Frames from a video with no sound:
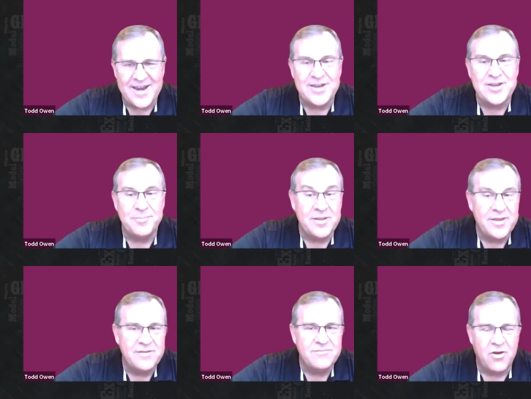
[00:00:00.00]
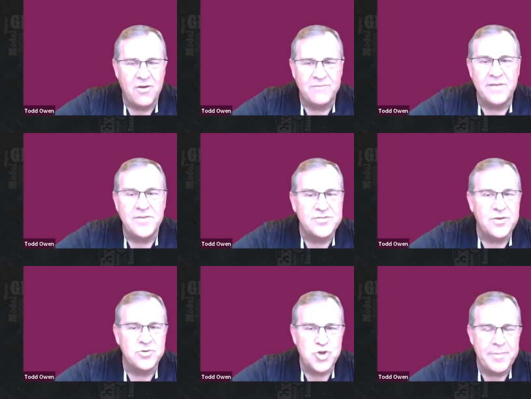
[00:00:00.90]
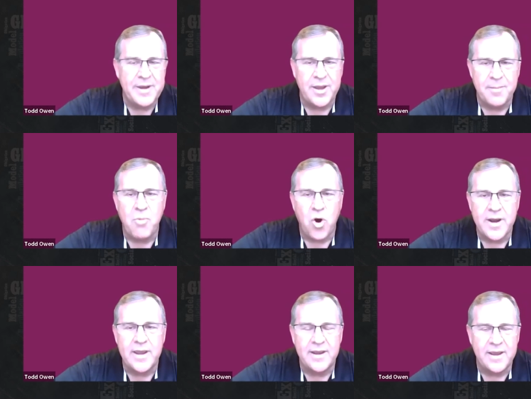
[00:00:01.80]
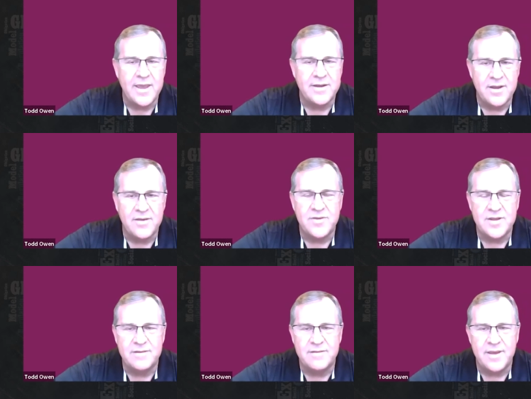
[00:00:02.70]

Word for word: got intimately involved on the social media marketing end of it.